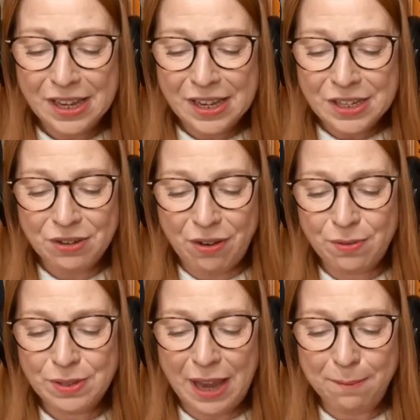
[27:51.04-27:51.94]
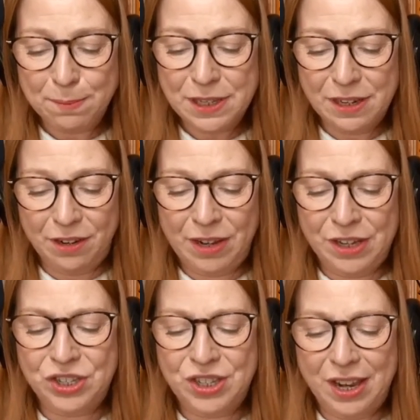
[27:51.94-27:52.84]
So I was absolutely
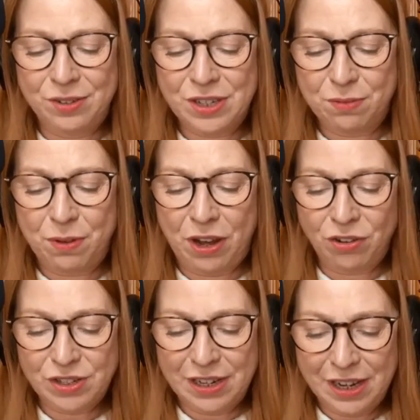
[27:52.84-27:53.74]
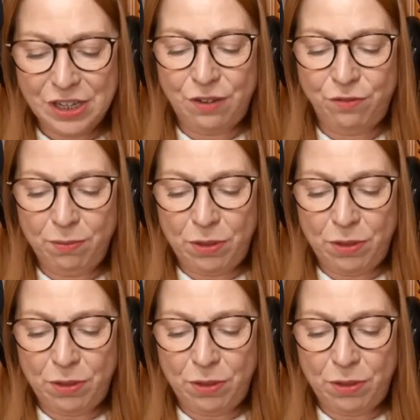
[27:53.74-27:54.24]
astounded when I got a letter from